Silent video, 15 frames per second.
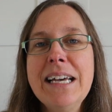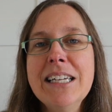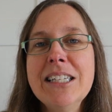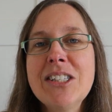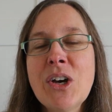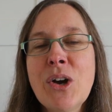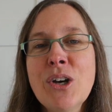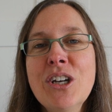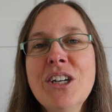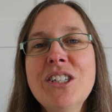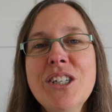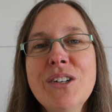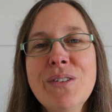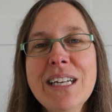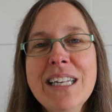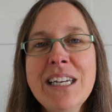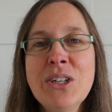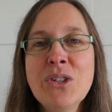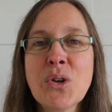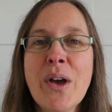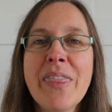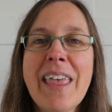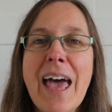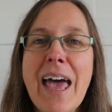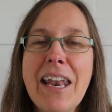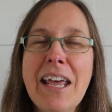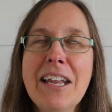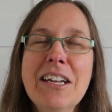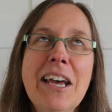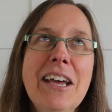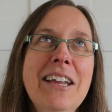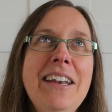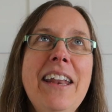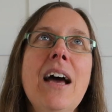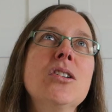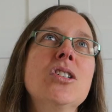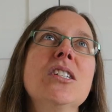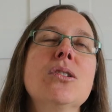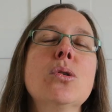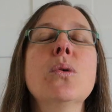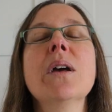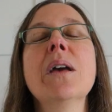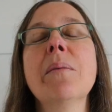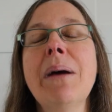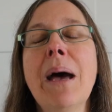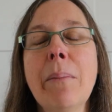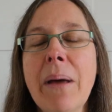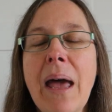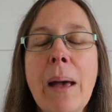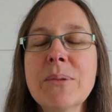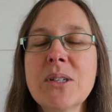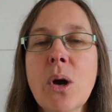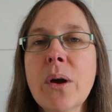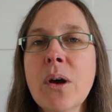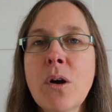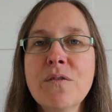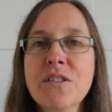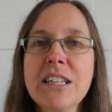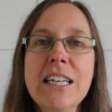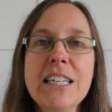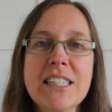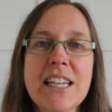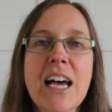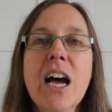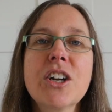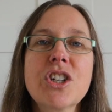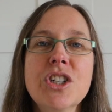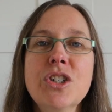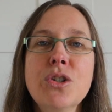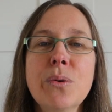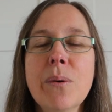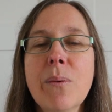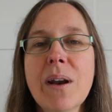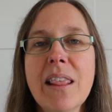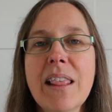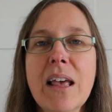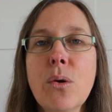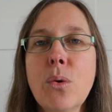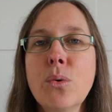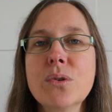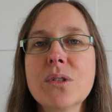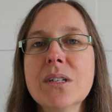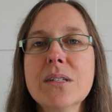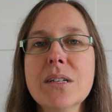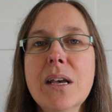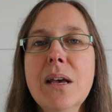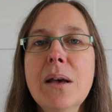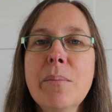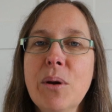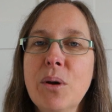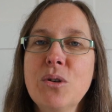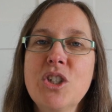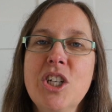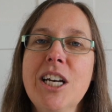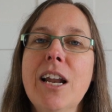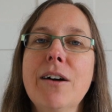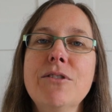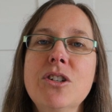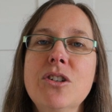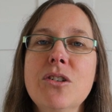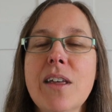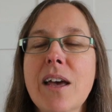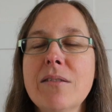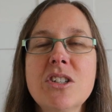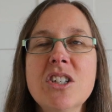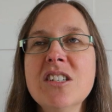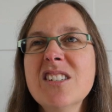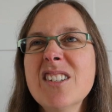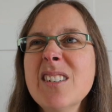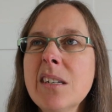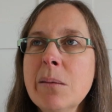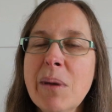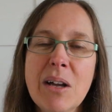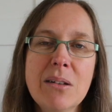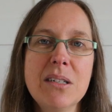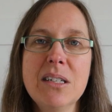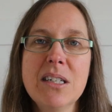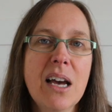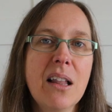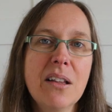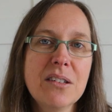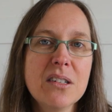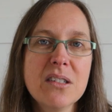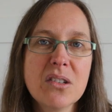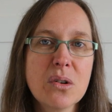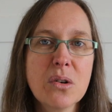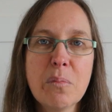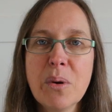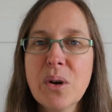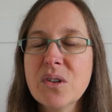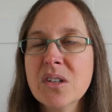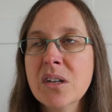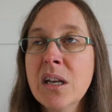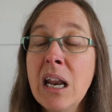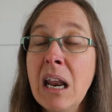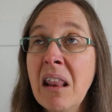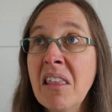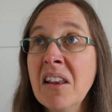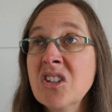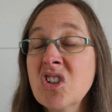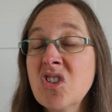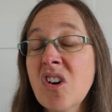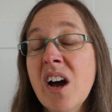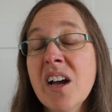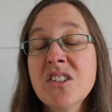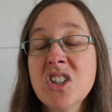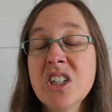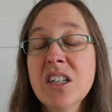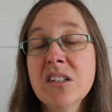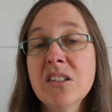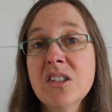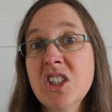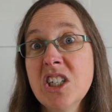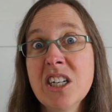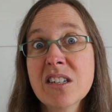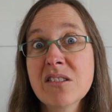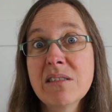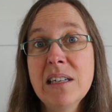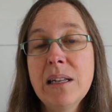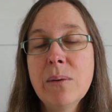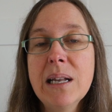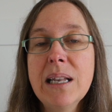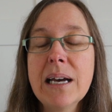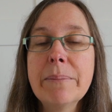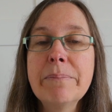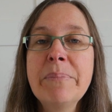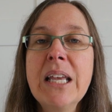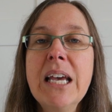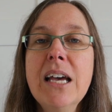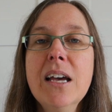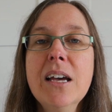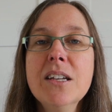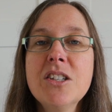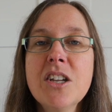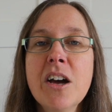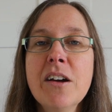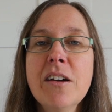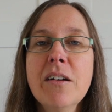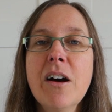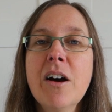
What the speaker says: So she really enjoyed that, and now she's talking about perhaps going off to Lesage and doing one of their courses because she'd love to do that. She's just a multi-talented sort of person, and anything she tries, she does really well at. So